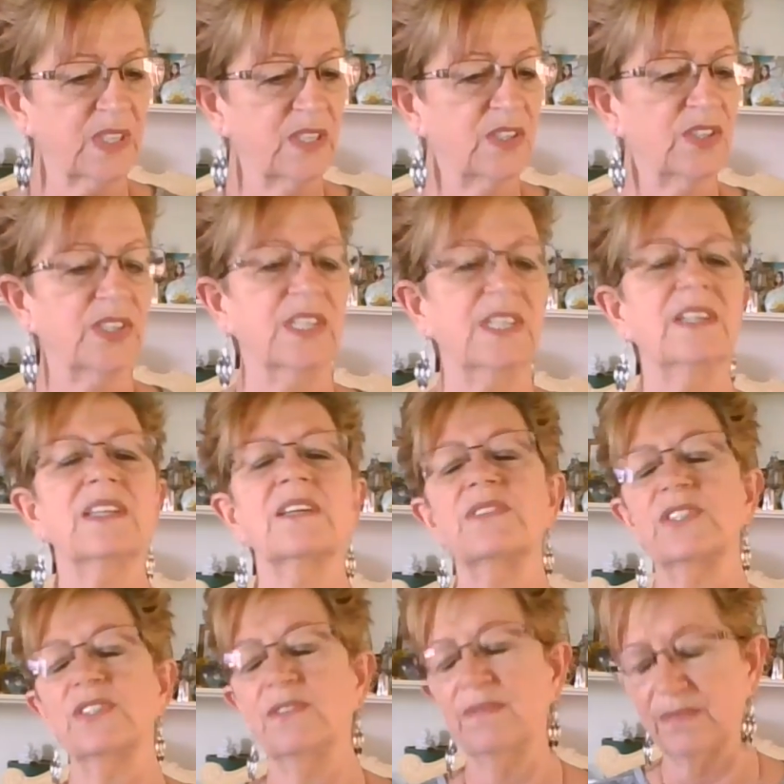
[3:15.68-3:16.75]
She
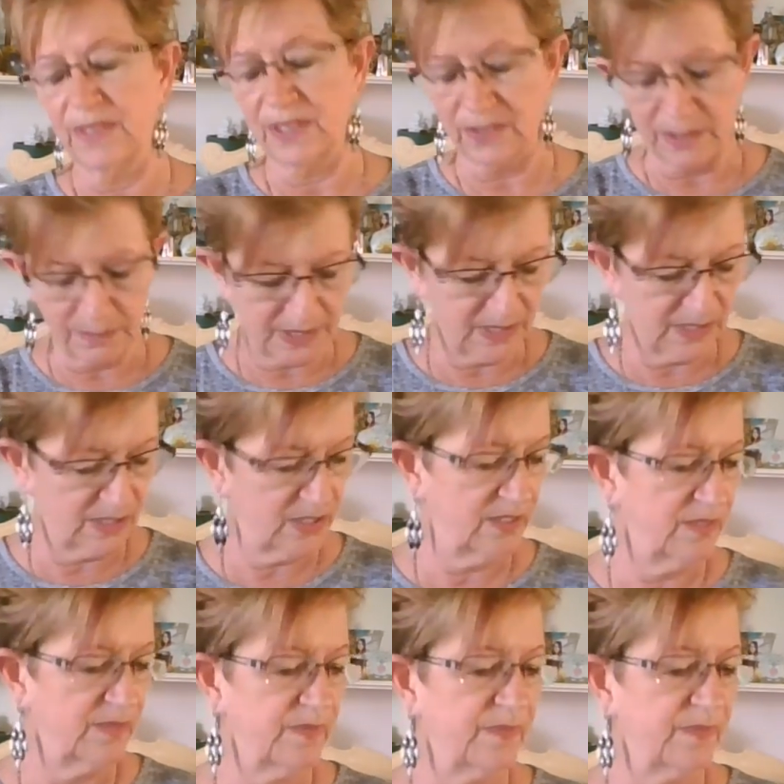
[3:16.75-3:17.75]
loves you very much.